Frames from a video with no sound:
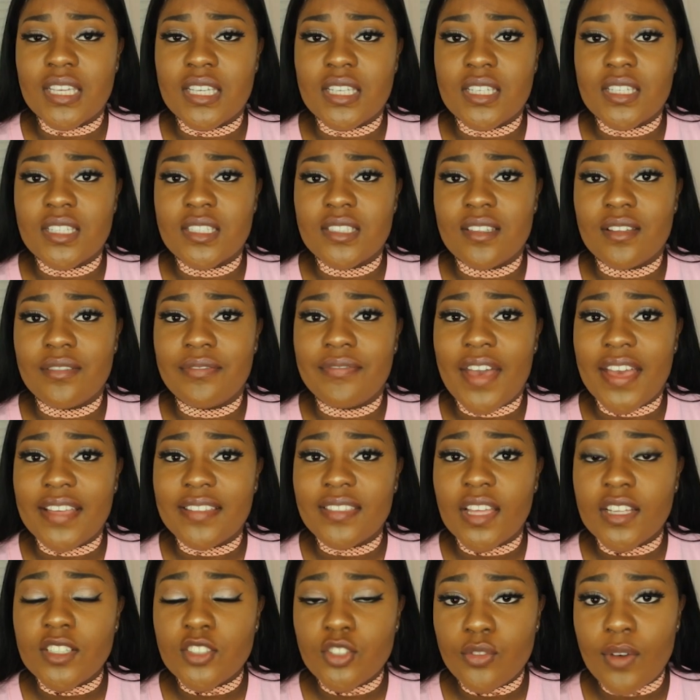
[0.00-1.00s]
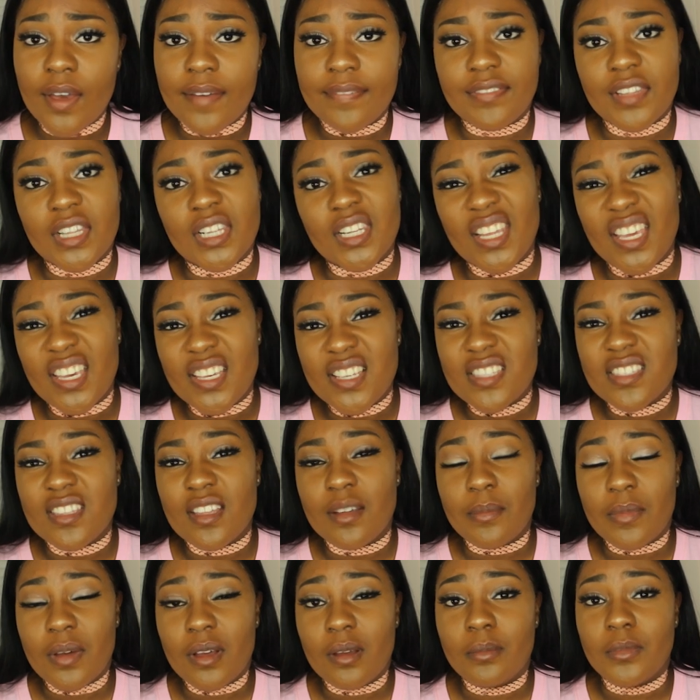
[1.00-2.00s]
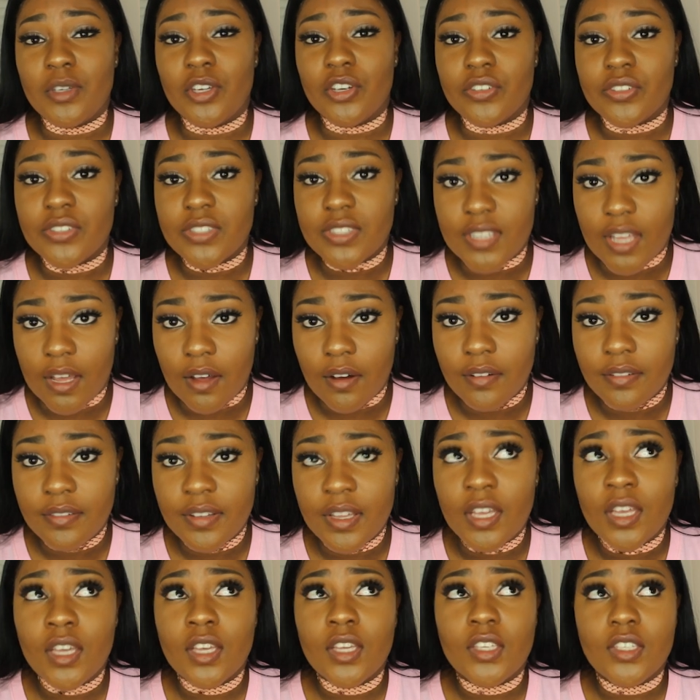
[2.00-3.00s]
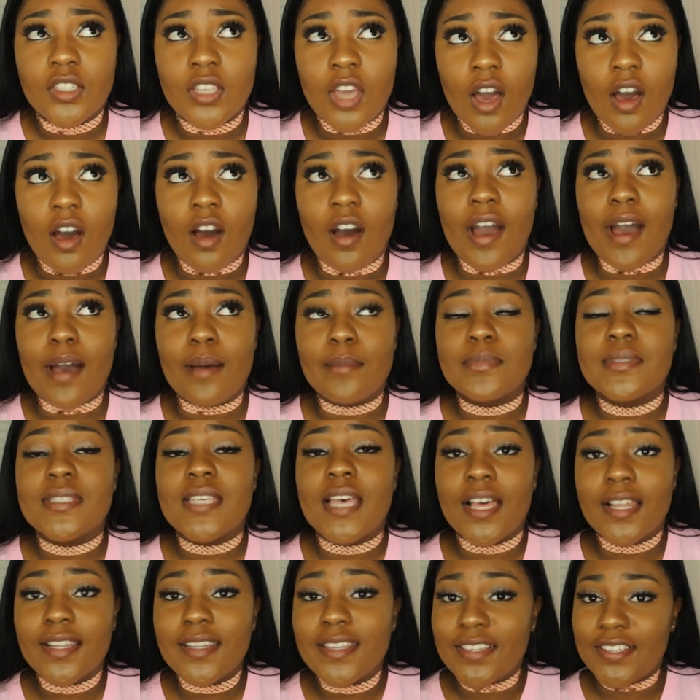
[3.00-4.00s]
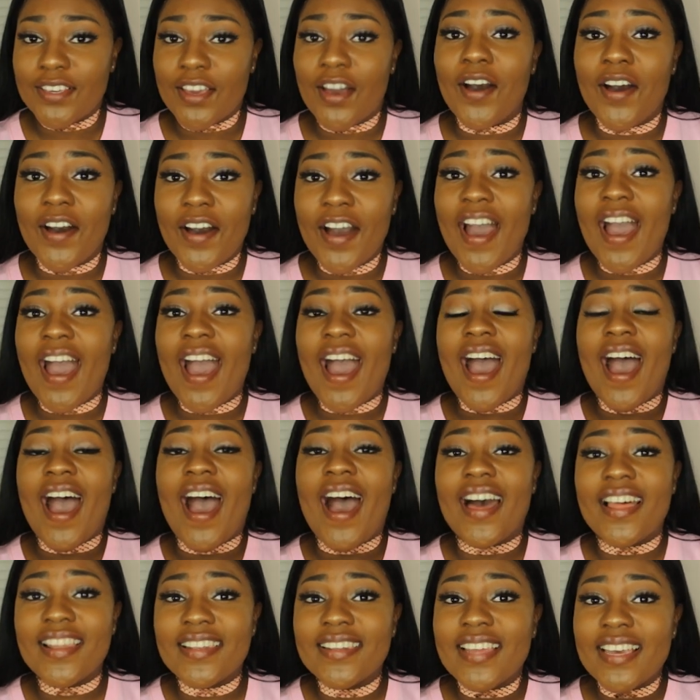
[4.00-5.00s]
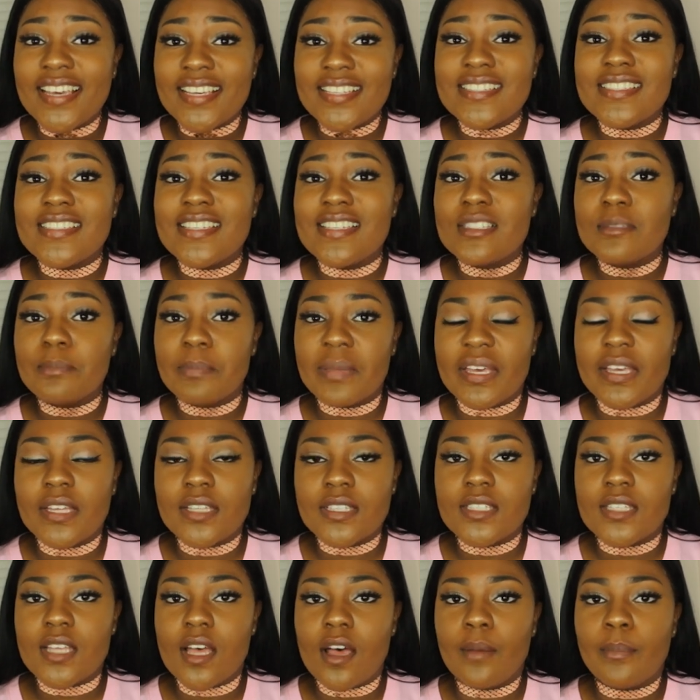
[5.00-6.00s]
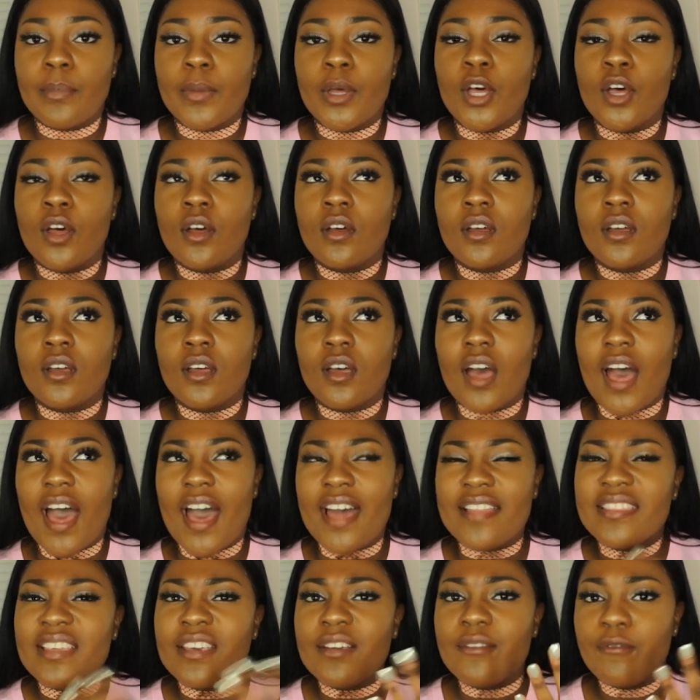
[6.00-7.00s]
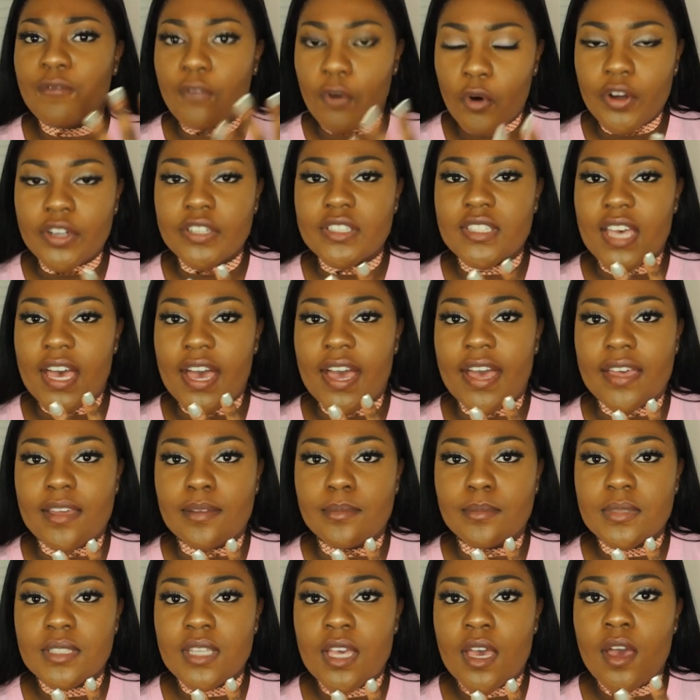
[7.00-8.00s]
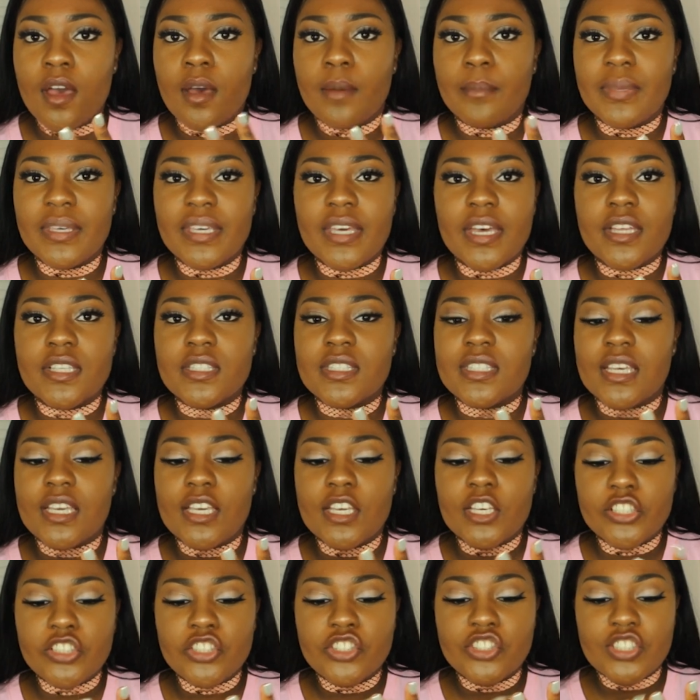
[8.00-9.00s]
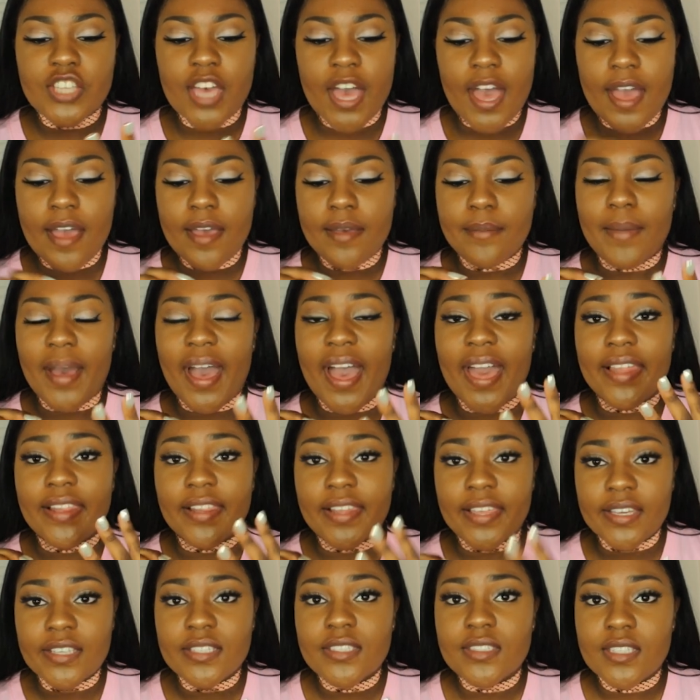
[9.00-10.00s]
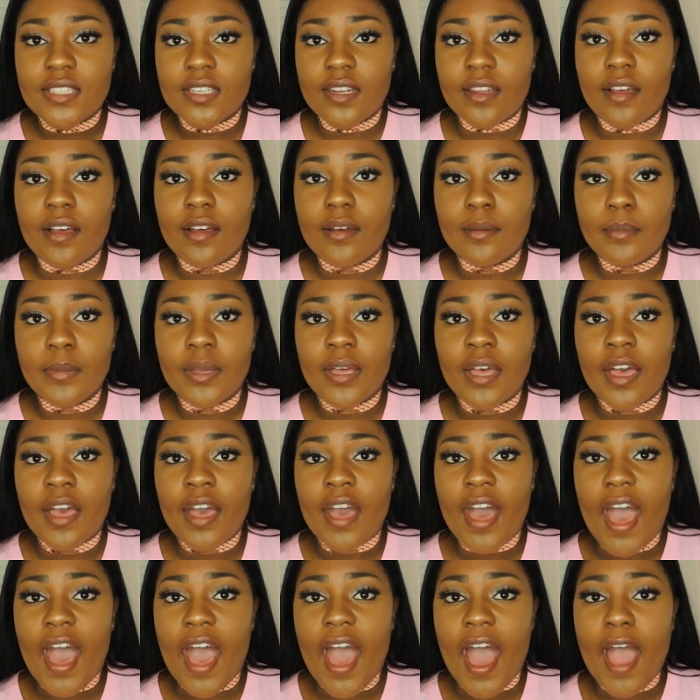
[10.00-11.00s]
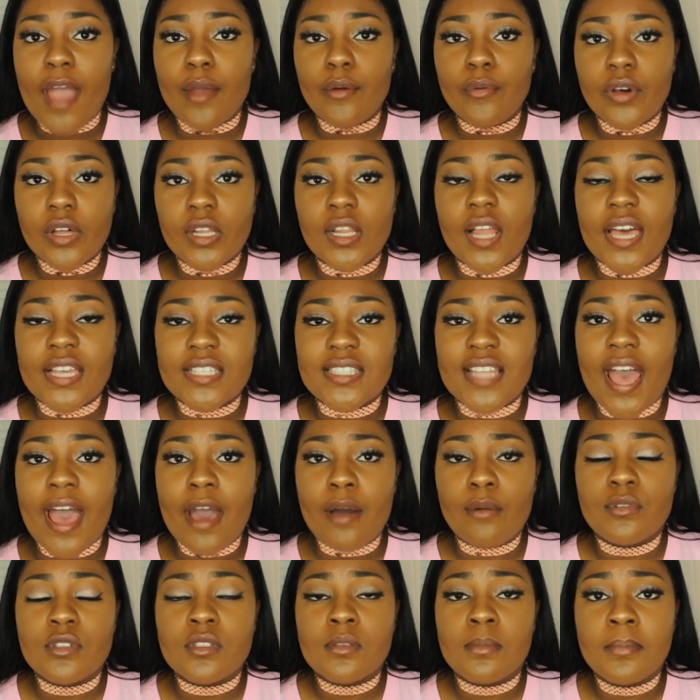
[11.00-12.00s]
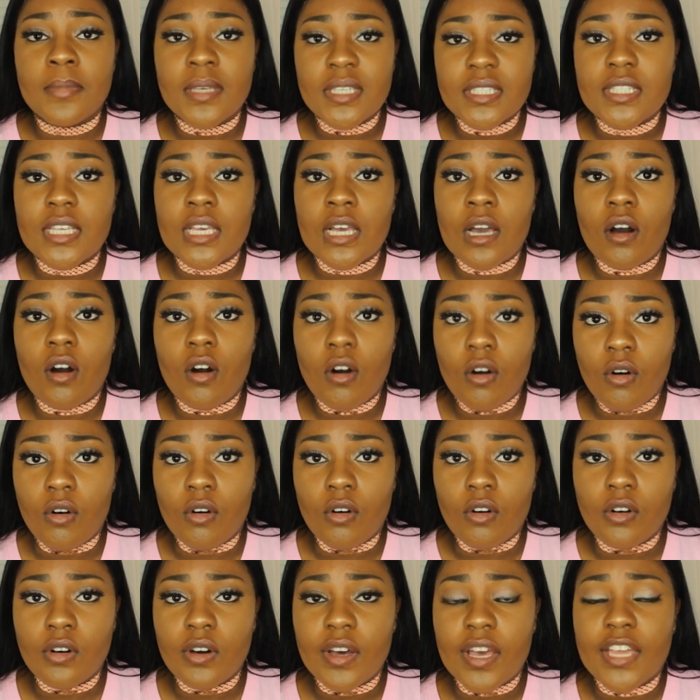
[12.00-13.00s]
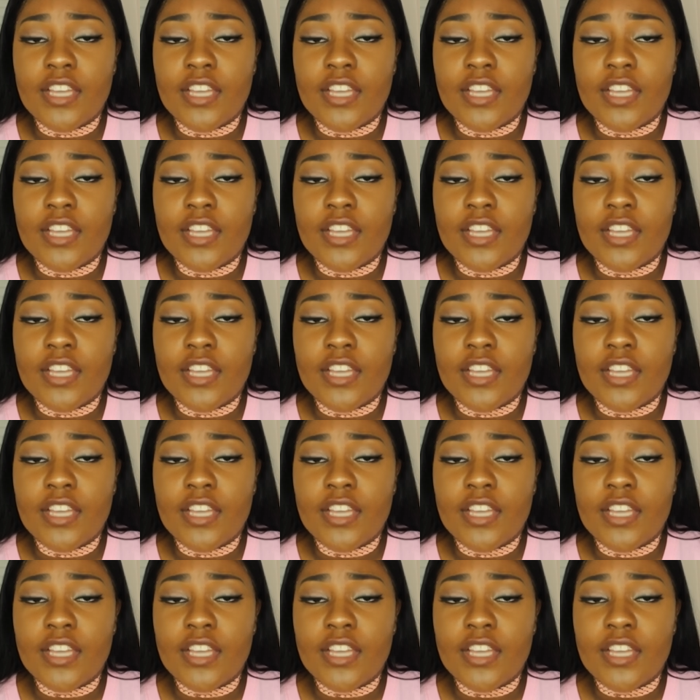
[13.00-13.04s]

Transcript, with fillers: is the fact that you have to lace them up yourself y'all i'm telling y'all i laced these pants up i think four times because each time i laced it up I realized that I was missing a hole.